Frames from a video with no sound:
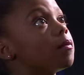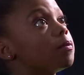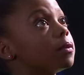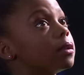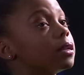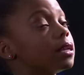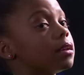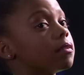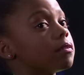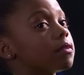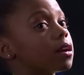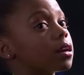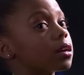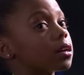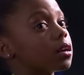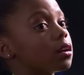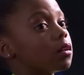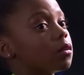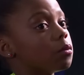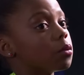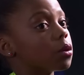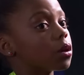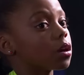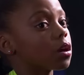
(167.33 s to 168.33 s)
I believe I
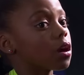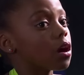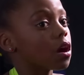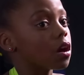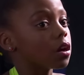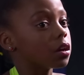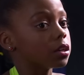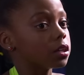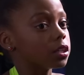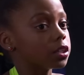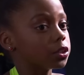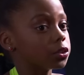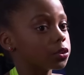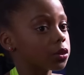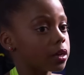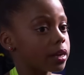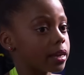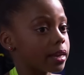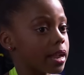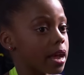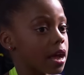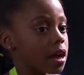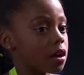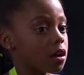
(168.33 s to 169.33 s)
could work hard and
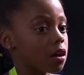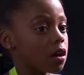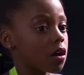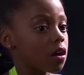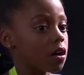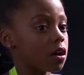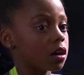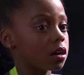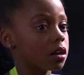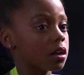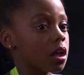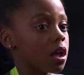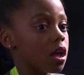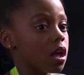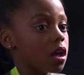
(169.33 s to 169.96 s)
train out hard